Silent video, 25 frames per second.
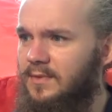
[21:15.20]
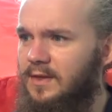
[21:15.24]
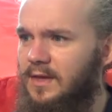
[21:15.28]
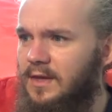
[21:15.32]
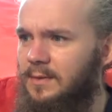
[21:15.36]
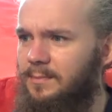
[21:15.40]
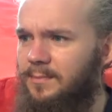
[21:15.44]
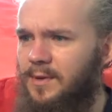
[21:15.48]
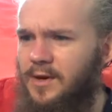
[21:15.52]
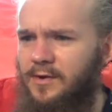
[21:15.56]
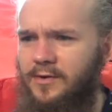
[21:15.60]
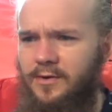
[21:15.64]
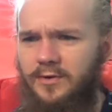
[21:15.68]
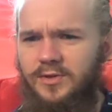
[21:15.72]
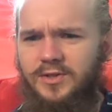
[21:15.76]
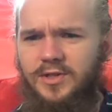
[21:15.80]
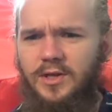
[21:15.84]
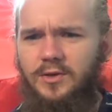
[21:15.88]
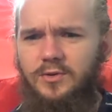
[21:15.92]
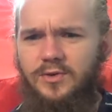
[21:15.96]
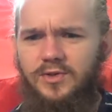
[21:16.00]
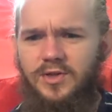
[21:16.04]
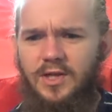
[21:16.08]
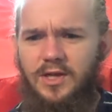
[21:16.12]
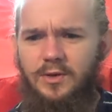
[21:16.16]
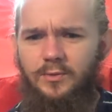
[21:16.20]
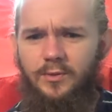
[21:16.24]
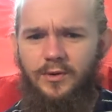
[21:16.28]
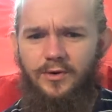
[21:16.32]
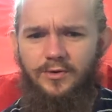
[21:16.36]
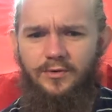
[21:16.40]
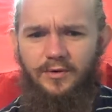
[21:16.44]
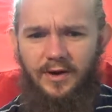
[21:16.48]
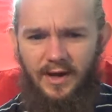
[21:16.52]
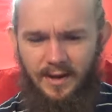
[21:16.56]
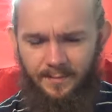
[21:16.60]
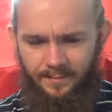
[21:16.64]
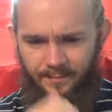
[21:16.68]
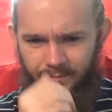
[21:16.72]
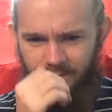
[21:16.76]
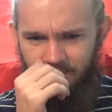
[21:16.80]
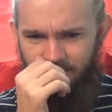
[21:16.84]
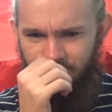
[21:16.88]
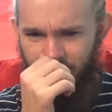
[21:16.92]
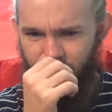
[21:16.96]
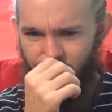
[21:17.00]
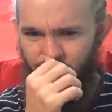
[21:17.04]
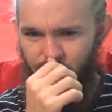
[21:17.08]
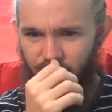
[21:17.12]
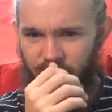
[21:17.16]
Imperial Stouts. They were
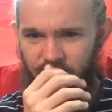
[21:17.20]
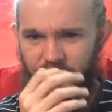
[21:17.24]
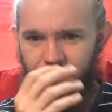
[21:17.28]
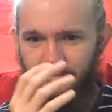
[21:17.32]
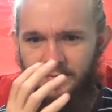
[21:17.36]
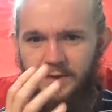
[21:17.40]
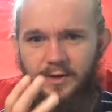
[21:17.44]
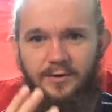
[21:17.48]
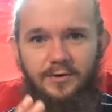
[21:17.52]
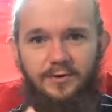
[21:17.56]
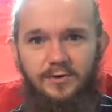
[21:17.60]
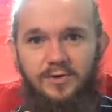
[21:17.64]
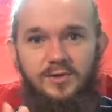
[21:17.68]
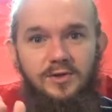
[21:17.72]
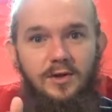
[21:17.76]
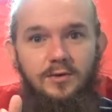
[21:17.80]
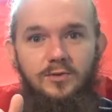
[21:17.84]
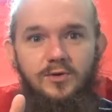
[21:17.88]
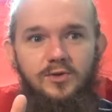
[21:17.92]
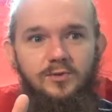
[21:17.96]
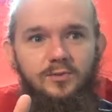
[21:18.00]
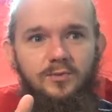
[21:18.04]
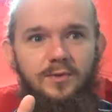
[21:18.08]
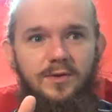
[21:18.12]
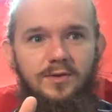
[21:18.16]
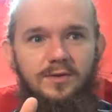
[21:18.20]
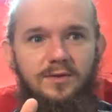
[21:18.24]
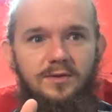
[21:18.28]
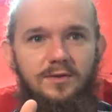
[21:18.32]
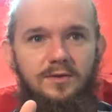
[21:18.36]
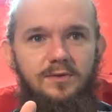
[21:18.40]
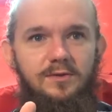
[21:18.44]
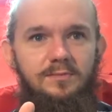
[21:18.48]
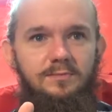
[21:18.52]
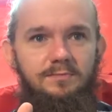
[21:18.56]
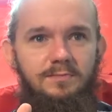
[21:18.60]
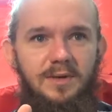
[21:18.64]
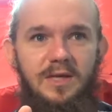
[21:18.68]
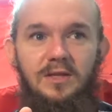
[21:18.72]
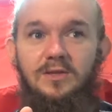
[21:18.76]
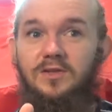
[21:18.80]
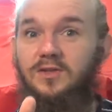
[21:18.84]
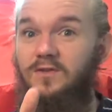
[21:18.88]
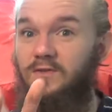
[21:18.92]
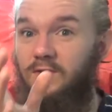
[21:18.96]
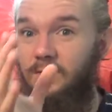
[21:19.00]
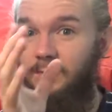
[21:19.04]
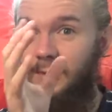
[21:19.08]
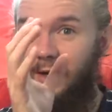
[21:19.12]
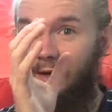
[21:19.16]
doing Imperial Stouts with beans
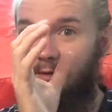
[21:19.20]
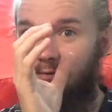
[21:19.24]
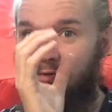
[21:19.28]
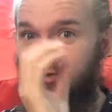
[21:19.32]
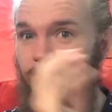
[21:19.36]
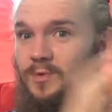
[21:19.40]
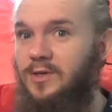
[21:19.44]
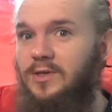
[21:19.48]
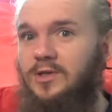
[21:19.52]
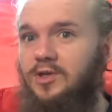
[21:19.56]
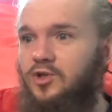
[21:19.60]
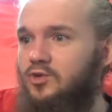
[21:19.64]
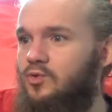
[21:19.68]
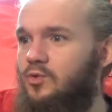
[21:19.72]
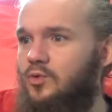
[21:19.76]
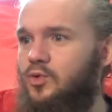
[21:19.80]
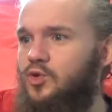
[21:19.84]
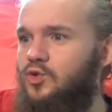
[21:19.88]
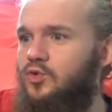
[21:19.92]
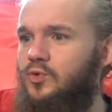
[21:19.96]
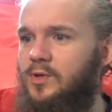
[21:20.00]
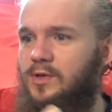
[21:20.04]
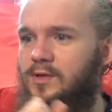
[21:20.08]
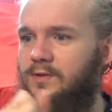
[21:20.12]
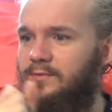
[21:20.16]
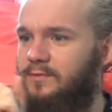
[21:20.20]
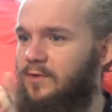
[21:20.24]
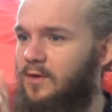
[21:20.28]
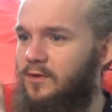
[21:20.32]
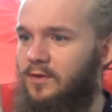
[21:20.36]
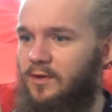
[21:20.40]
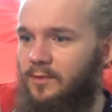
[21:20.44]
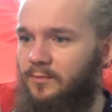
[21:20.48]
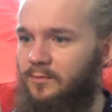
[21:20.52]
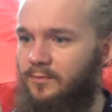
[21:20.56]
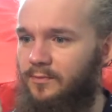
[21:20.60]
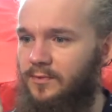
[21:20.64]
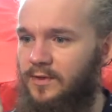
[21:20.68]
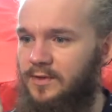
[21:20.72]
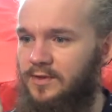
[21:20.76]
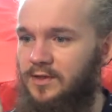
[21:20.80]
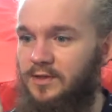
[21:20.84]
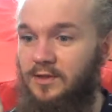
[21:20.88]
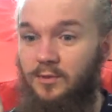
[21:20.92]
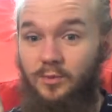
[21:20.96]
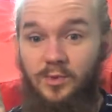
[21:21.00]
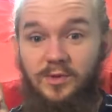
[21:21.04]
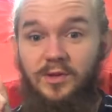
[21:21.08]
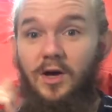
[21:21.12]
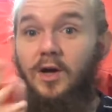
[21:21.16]
from a Swedish roastery. They've done them, they did
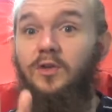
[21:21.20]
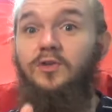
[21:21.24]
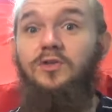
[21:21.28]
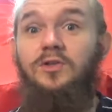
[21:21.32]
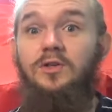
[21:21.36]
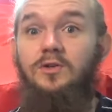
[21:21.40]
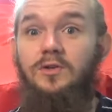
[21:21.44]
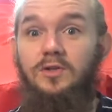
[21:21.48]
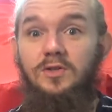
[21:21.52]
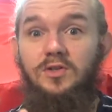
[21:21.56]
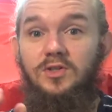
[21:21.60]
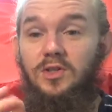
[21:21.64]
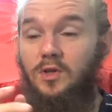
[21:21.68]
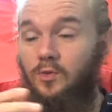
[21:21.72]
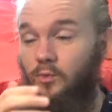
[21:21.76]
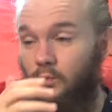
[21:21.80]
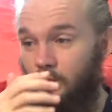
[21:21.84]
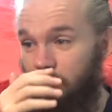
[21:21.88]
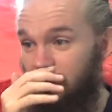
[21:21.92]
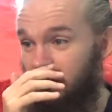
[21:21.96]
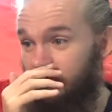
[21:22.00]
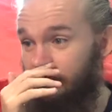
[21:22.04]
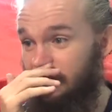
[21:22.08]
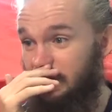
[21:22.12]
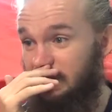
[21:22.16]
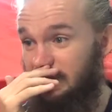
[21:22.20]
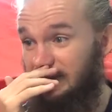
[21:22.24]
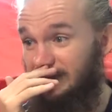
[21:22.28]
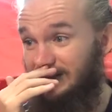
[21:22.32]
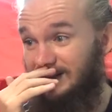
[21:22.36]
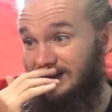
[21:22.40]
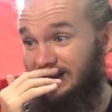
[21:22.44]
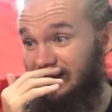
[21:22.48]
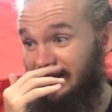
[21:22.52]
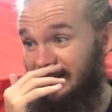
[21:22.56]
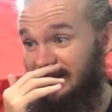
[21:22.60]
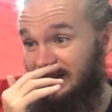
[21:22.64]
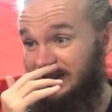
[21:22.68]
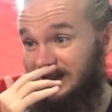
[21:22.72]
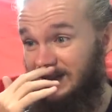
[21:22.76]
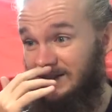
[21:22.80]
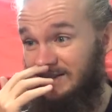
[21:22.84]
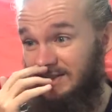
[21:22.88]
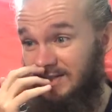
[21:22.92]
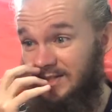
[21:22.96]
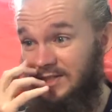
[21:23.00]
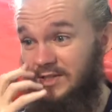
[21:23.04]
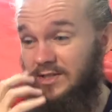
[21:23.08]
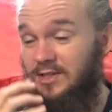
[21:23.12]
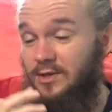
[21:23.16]
them with Hunter and Son when they were still in
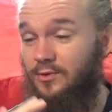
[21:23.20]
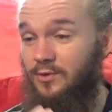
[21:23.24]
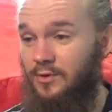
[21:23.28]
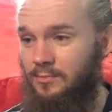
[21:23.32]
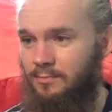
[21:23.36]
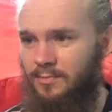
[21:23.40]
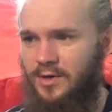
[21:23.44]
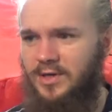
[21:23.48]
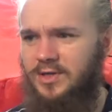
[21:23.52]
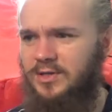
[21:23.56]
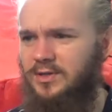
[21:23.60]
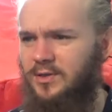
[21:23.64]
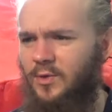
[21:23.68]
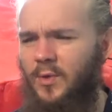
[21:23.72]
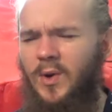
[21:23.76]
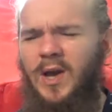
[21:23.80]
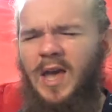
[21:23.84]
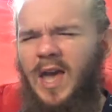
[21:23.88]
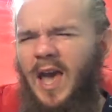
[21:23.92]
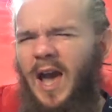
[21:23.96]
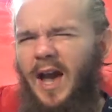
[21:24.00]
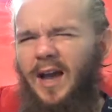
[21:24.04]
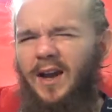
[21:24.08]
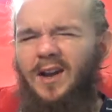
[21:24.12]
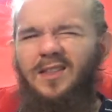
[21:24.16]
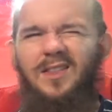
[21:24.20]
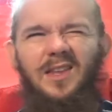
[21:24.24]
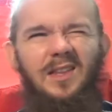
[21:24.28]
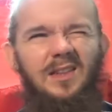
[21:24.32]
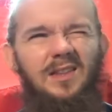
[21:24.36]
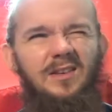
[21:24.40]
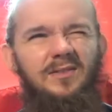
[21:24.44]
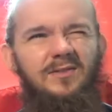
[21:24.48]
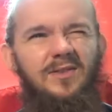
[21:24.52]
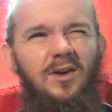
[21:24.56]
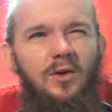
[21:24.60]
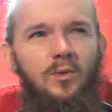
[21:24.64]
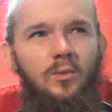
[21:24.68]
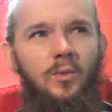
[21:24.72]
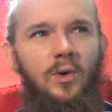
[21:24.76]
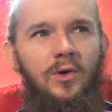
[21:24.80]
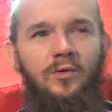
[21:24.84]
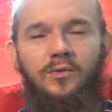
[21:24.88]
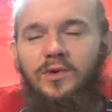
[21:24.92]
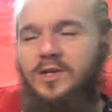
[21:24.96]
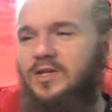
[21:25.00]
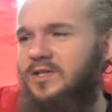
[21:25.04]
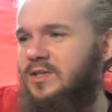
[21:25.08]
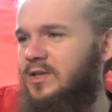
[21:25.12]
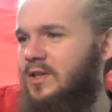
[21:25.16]
existence down in Bristol, and I think they've done one
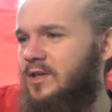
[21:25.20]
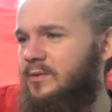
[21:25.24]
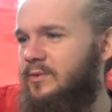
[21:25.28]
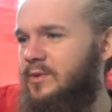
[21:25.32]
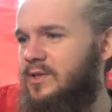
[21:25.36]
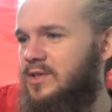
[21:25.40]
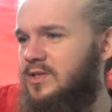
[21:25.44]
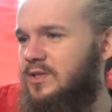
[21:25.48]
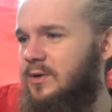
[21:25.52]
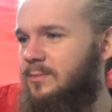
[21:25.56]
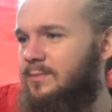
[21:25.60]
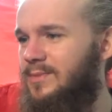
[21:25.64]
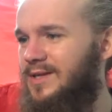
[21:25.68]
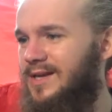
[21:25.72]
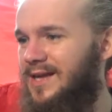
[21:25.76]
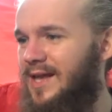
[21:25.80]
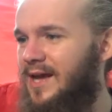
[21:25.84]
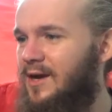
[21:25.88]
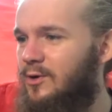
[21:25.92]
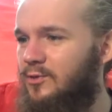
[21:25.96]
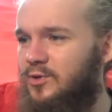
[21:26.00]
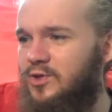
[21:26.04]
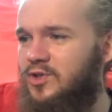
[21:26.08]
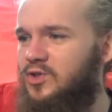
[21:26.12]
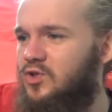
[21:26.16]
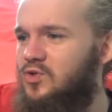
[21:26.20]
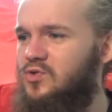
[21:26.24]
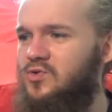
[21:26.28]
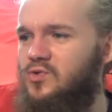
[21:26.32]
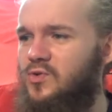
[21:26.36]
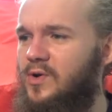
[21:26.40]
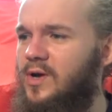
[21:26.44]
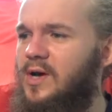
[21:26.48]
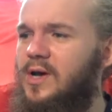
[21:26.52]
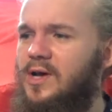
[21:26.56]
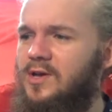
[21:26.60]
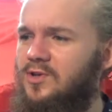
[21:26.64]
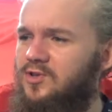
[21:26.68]
recently with somebody else too.